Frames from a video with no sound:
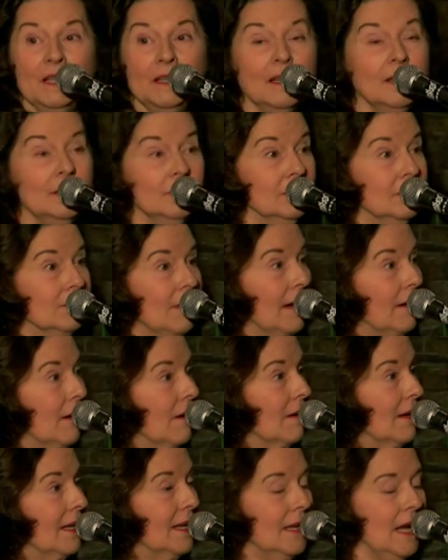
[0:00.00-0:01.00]
little
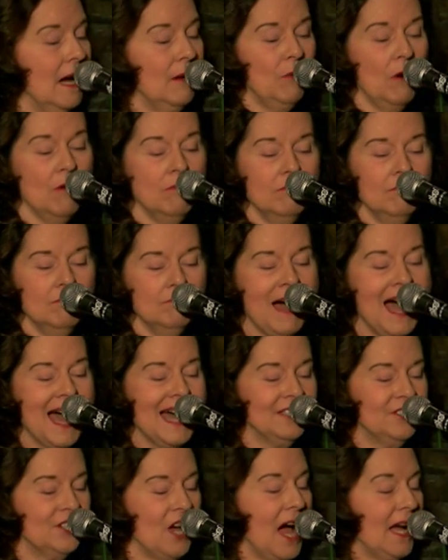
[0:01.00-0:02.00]
record and I want my
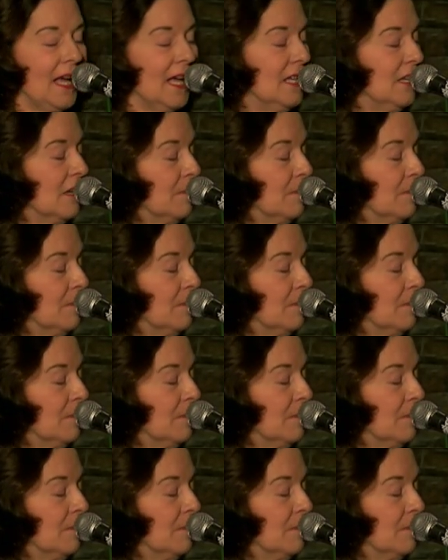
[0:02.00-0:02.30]
jockey to